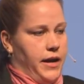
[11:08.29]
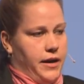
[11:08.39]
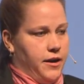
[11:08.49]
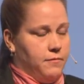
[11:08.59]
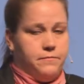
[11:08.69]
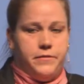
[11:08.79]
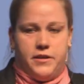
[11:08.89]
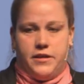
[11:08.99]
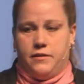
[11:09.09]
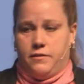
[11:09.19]
and help
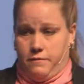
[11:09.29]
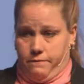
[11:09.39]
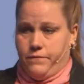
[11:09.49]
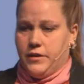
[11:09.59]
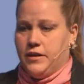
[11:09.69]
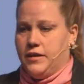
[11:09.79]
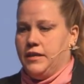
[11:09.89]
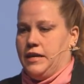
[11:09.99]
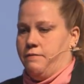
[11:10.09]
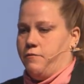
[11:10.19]
fill in
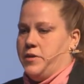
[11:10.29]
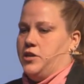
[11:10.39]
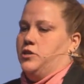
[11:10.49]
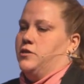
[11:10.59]
the information